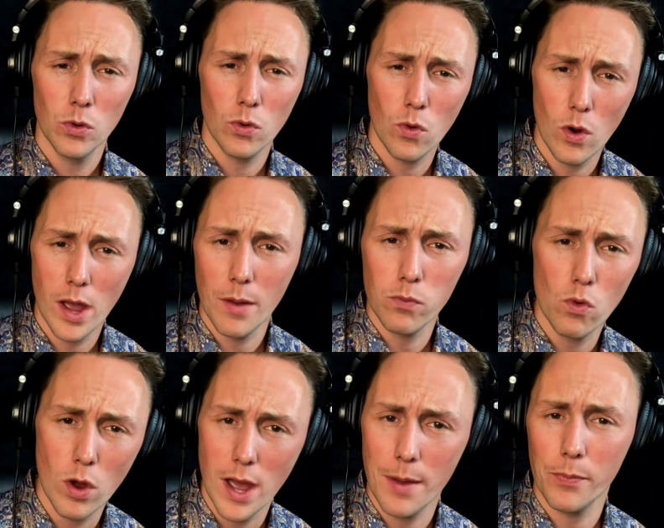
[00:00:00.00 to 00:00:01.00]
whap,
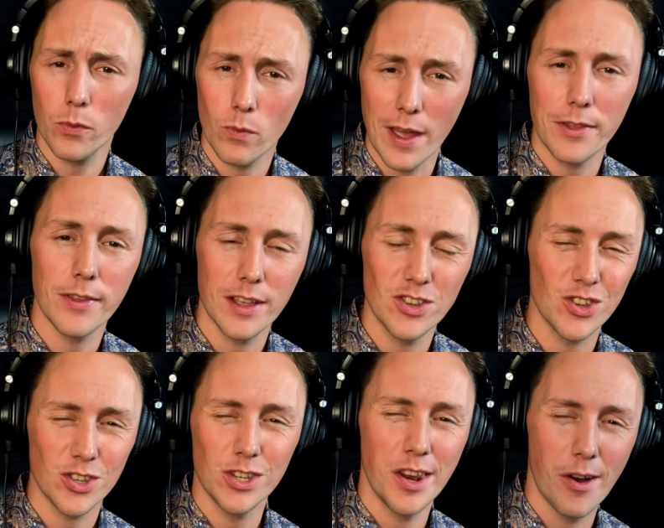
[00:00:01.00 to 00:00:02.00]
whap, rather than
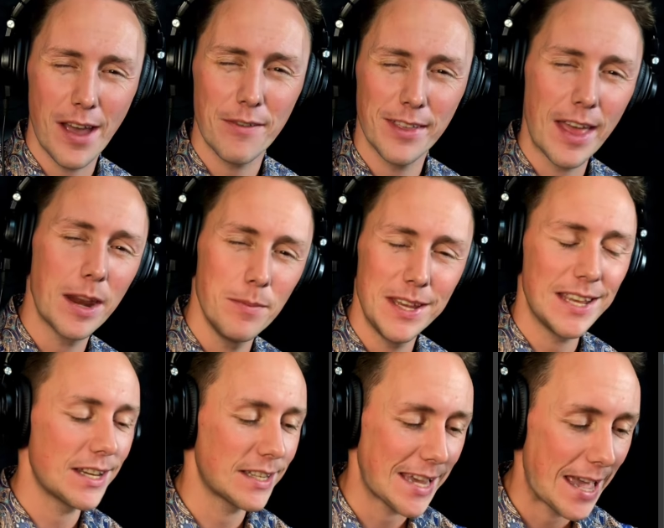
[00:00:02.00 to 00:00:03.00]
just, you know, having that
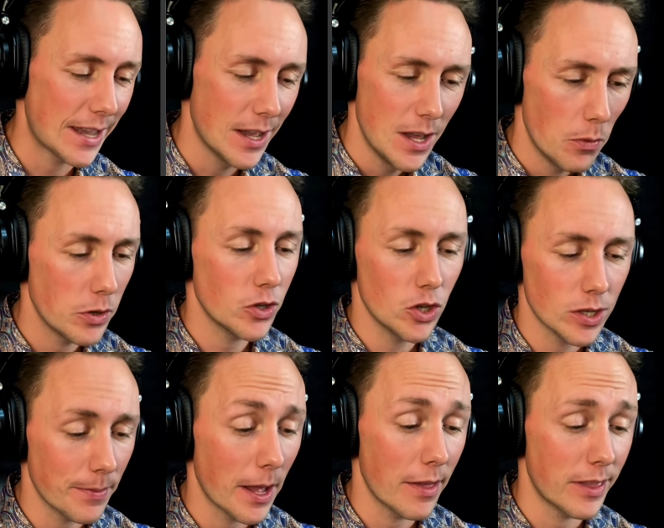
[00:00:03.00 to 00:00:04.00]
immediate attack, which is just
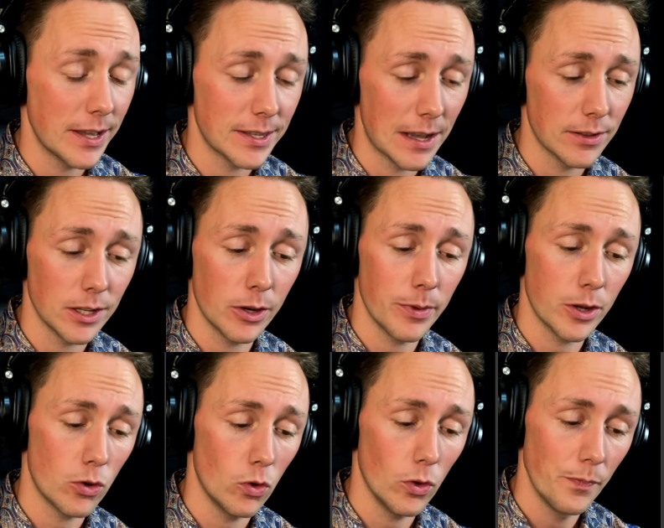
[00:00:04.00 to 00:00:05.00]
something I think sounds a little bit
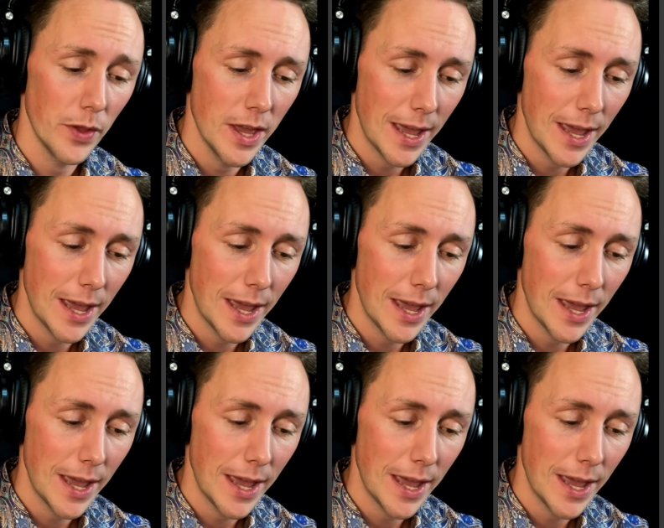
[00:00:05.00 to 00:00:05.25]
cool.